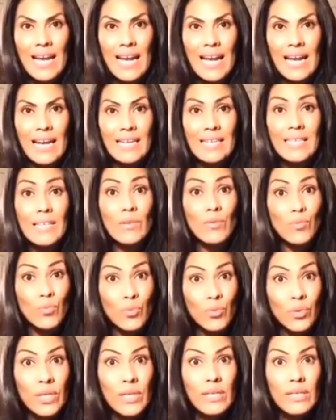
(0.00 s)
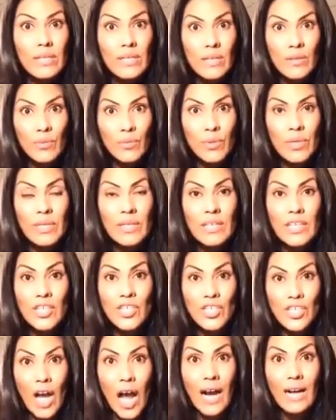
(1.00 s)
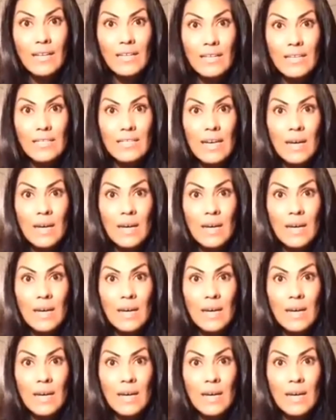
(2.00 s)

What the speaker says: and it really shocked us.